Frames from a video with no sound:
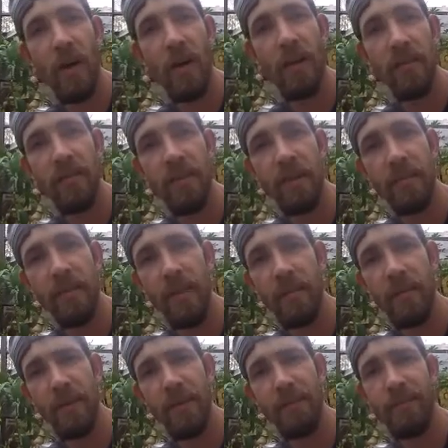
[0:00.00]
August,
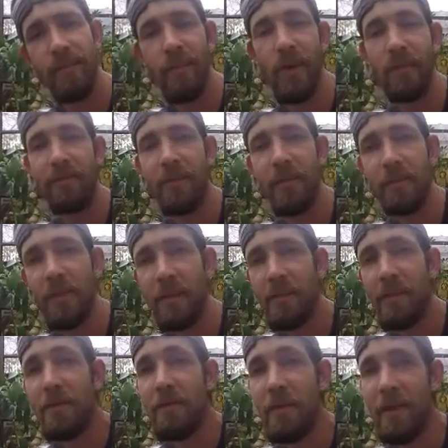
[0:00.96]
September, well, sometime
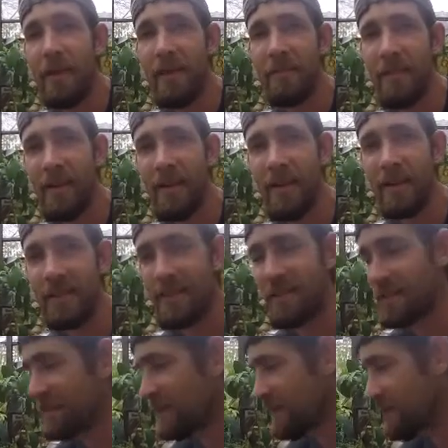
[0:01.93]
in the fall. I'm not
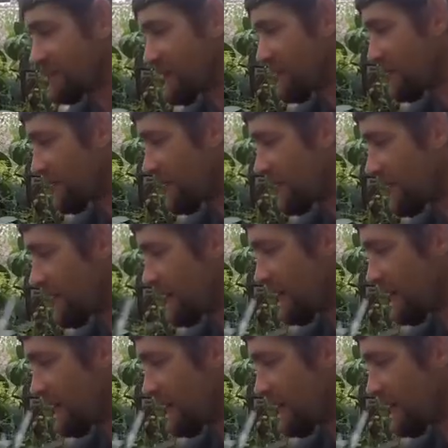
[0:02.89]
actually sure, I remember.